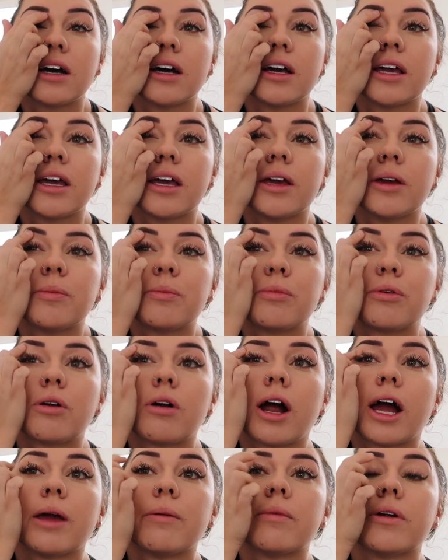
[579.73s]
a
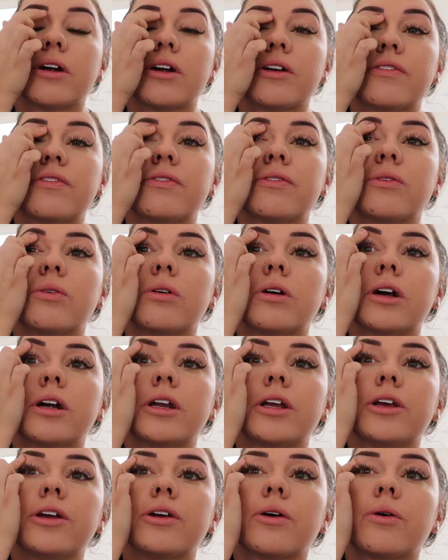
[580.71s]
primer for
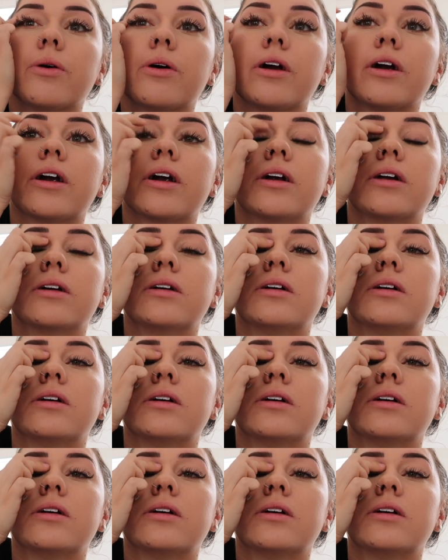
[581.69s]
your